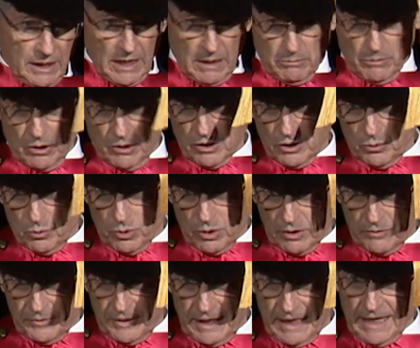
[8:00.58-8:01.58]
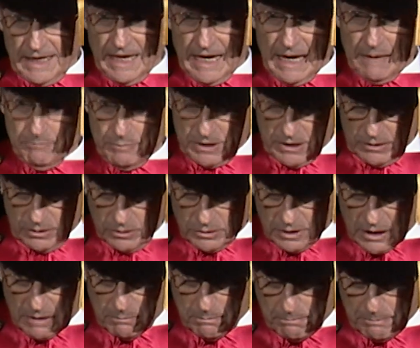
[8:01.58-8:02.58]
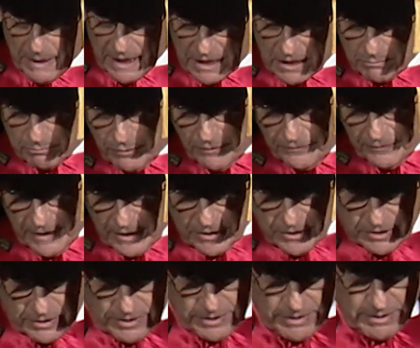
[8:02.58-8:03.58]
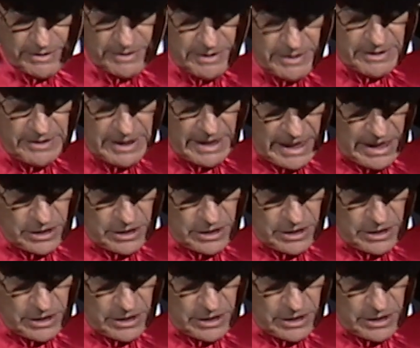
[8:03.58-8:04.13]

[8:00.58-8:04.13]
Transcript: I'm going to work for the absolutely best professor that I